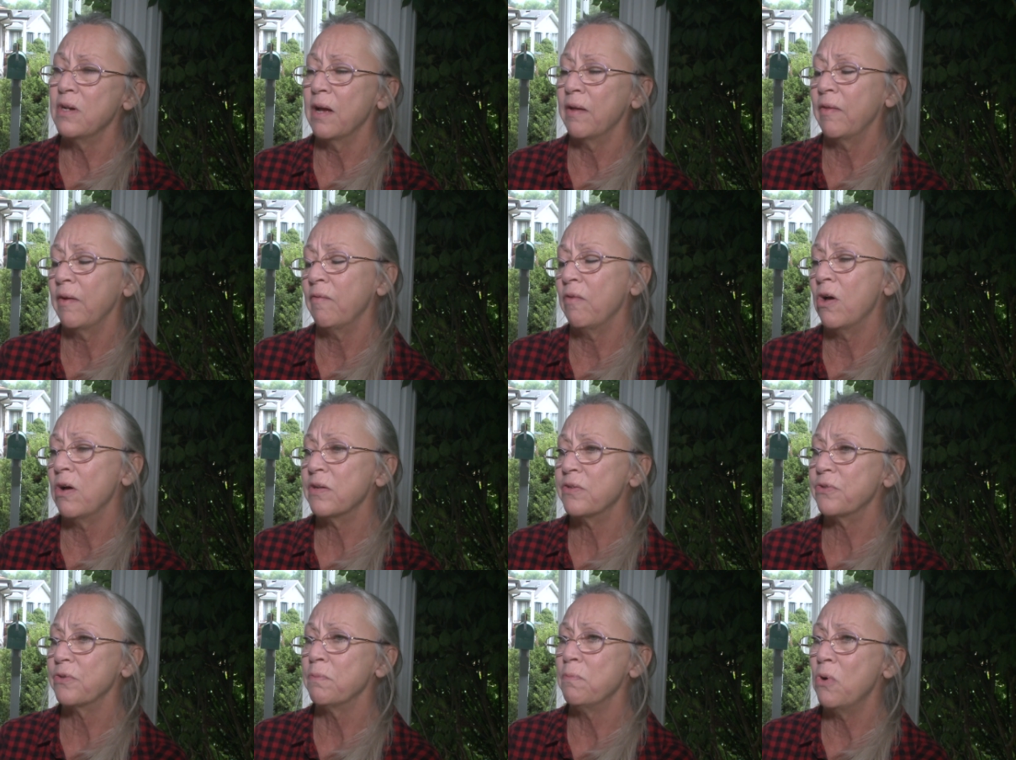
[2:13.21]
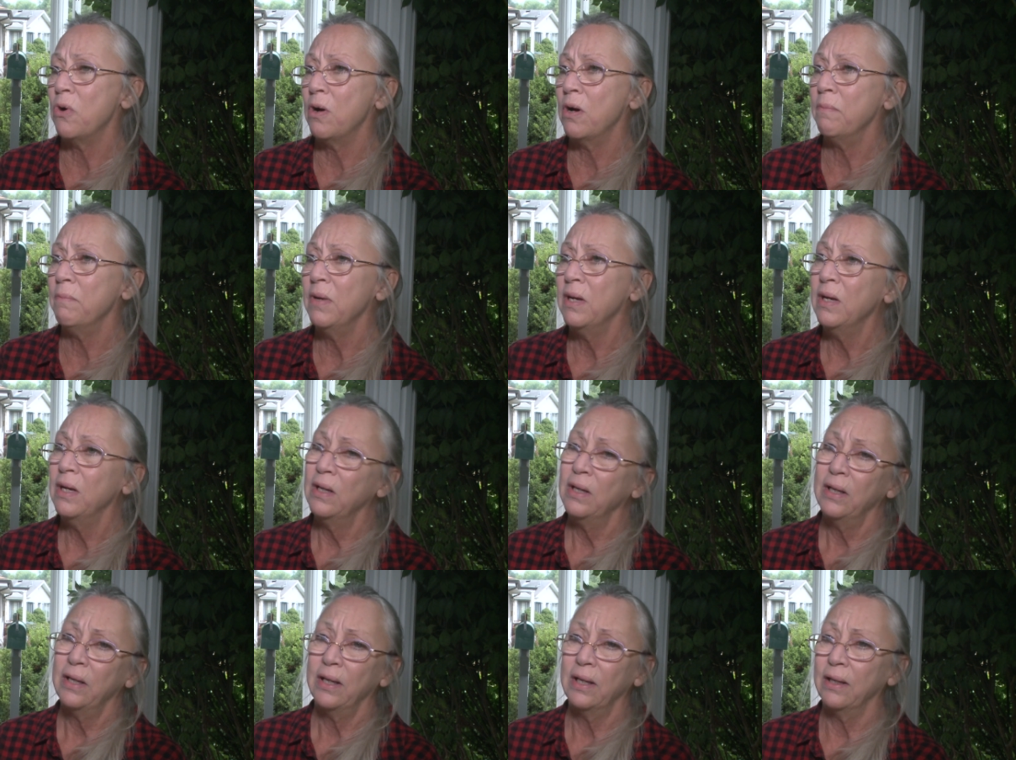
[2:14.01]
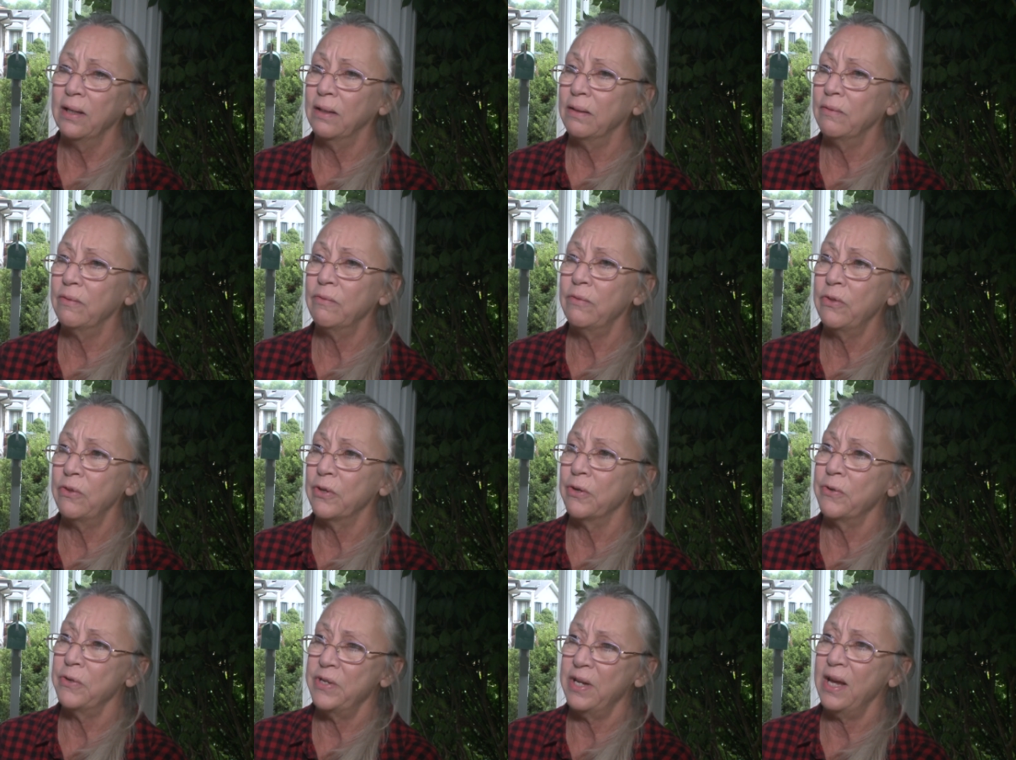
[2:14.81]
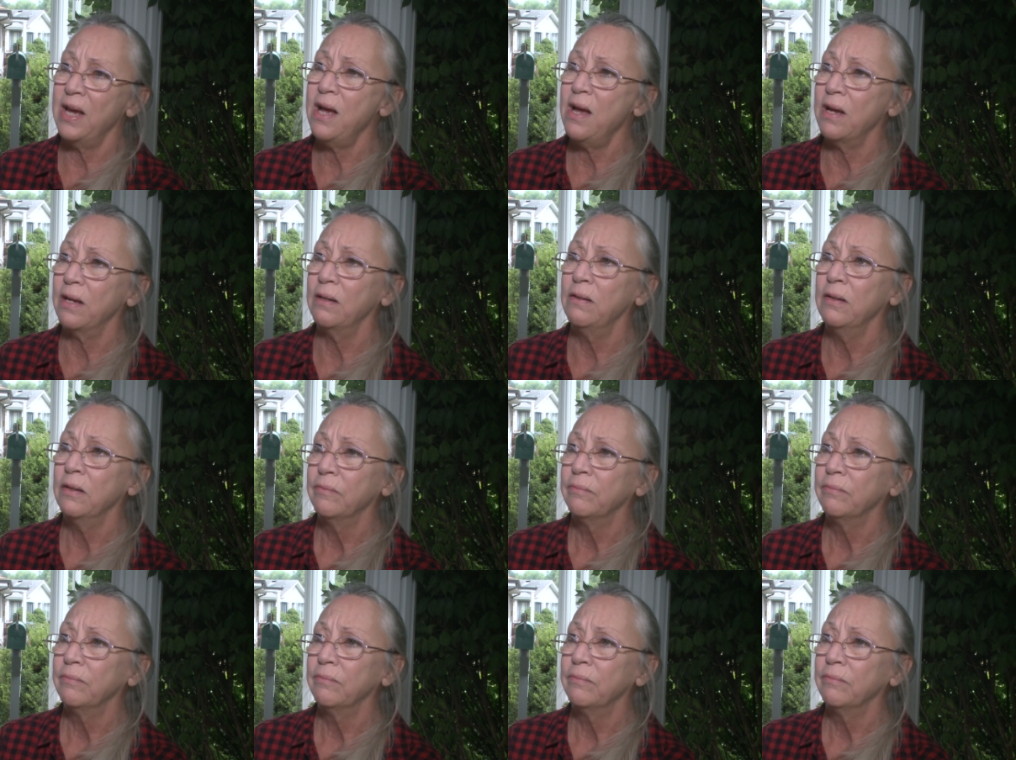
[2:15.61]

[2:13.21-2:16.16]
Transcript: Now they've lost their mom and their dad.